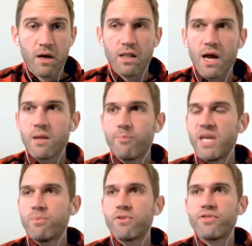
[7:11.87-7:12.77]
A lot of
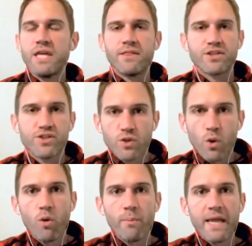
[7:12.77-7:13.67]
people think the
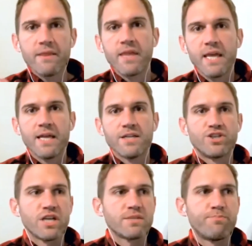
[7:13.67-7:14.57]
soulmate thing is
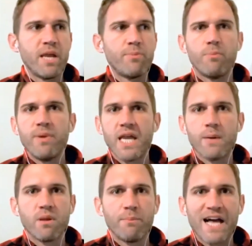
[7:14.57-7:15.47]
just people being
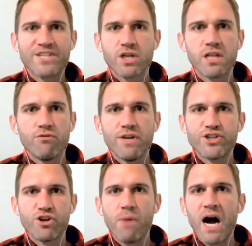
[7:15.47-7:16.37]
able to magically read
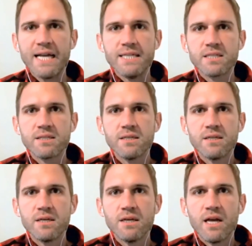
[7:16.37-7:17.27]
your mind.
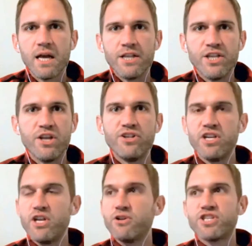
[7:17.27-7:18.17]
And
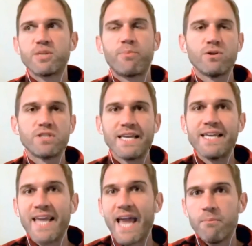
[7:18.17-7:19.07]
you're just supposed to
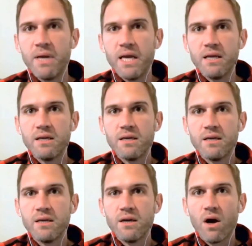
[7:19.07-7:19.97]
get me.
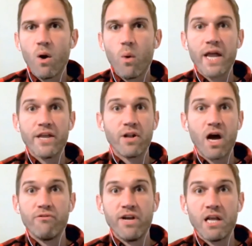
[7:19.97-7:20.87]
Oh, wait, you're
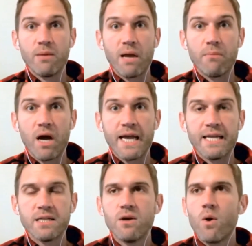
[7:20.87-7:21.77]
not reading my
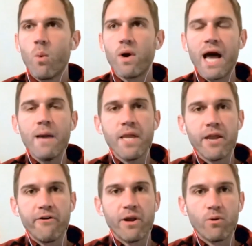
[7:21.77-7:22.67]
mind? What I'm
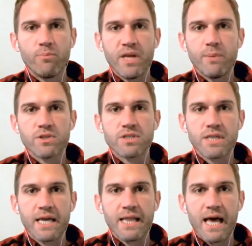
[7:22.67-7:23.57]
hearing when people
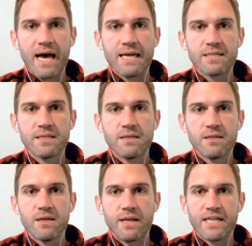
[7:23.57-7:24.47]
say that,
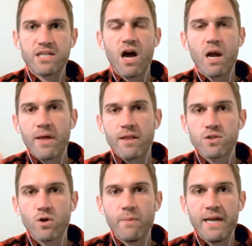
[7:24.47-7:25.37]
and they talk about a
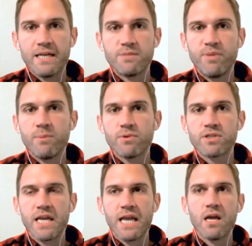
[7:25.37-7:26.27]
soulmate, is people
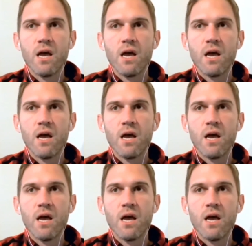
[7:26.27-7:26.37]
saying,